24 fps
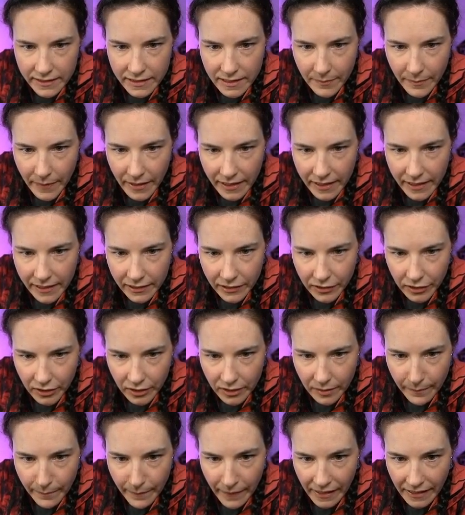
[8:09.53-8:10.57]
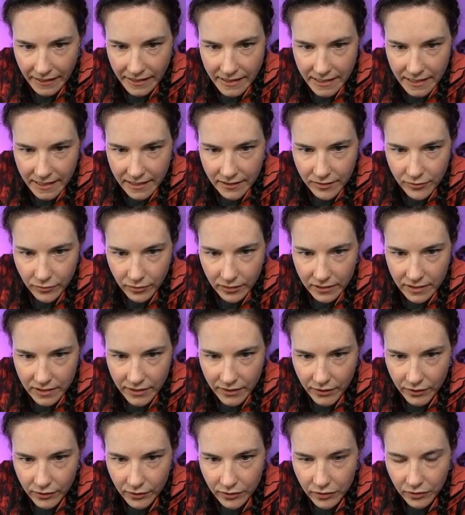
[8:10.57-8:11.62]
to make it look messy towards the
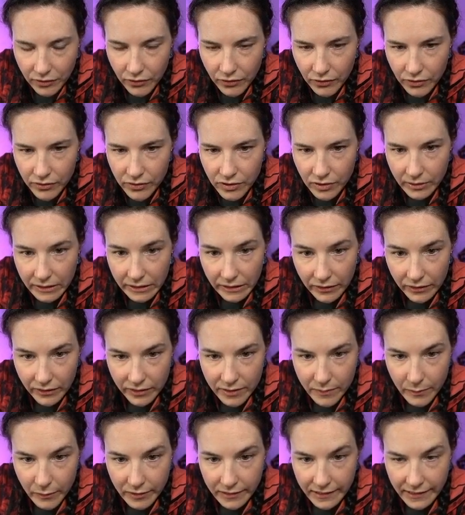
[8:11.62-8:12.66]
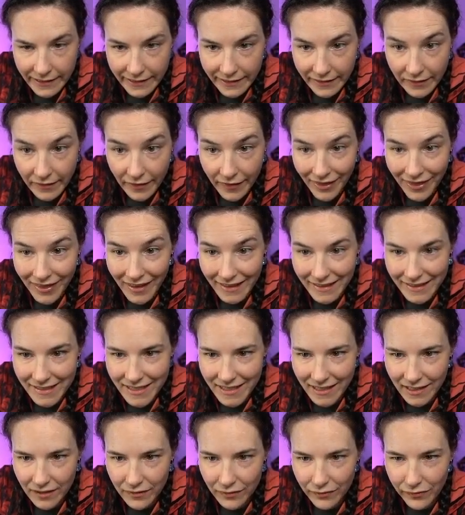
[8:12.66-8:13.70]
cuticle so it looks more like an
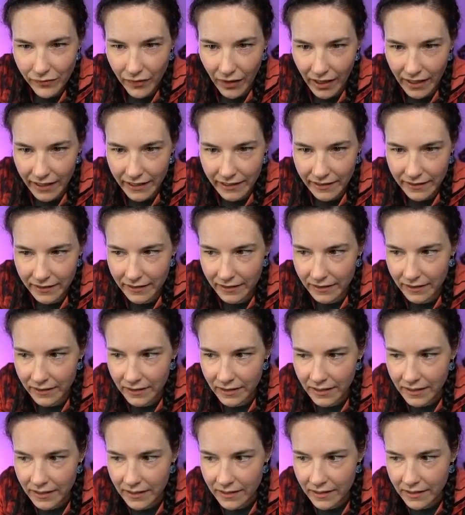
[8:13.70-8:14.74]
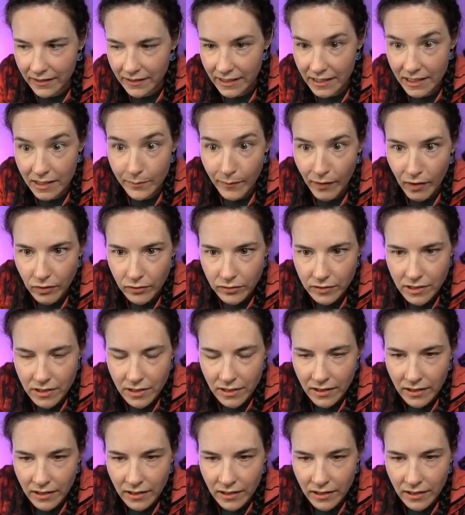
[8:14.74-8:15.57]
authentic fire emote.